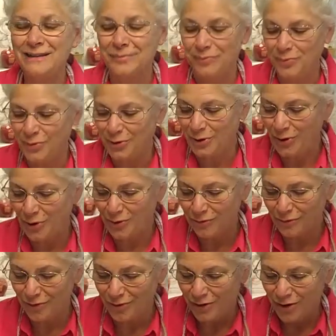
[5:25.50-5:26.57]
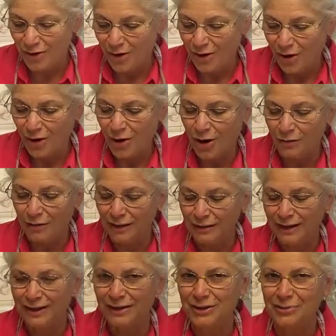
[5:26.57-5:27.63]
to put over on the
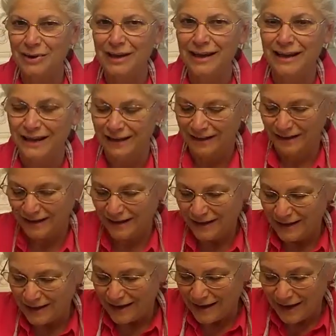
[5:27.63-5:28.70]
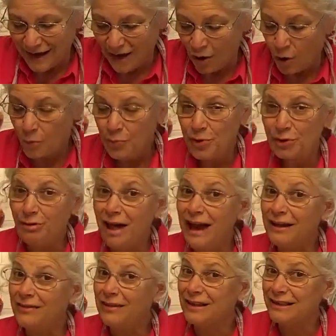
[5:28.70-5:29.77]
linguine. I hope you
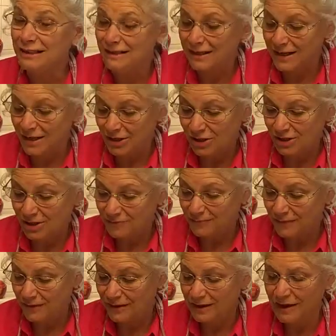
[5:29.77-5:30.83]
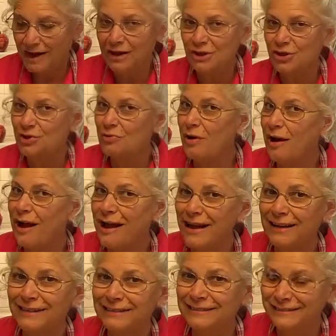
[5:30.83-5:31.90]
like this dish. Gotta try it.